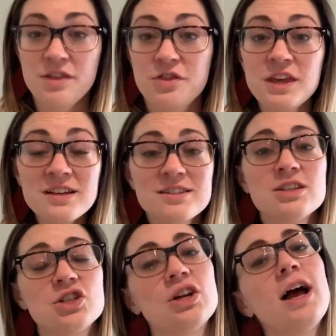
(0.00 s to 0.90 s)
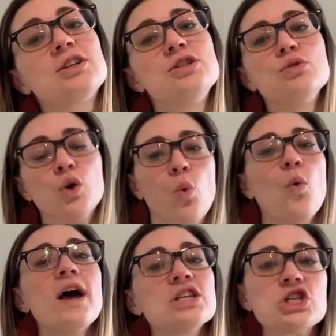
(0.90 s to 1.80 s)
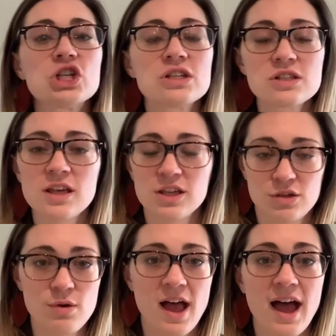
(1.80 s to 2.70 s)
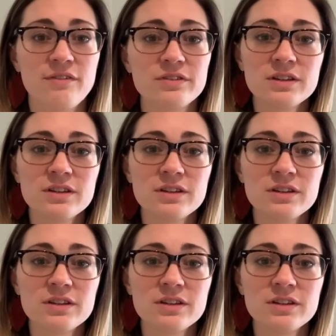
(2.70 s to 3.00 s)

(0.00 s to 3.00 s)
things that shocked you, questions that you have,